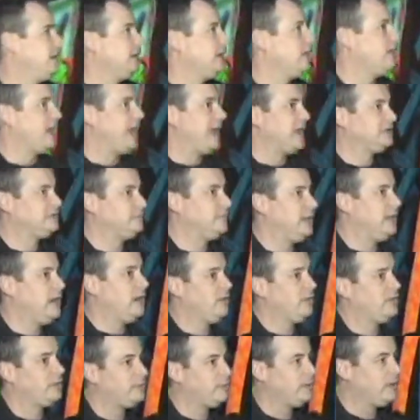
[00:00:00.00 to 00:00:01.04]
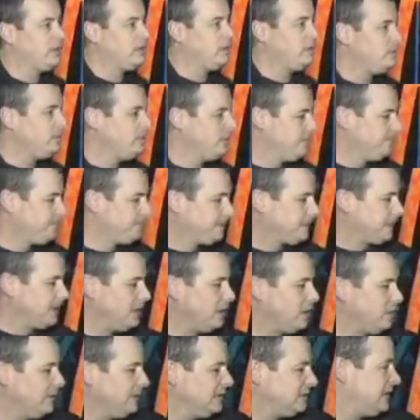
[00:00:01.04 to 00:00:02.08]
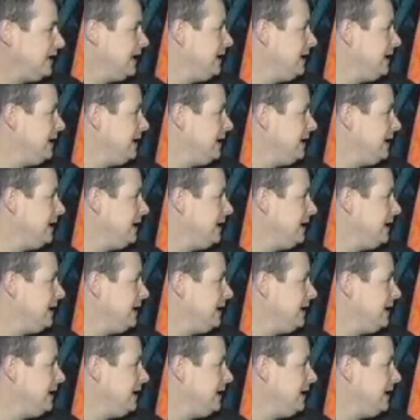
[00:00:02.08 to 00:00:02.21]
know, as we go through, you know, we see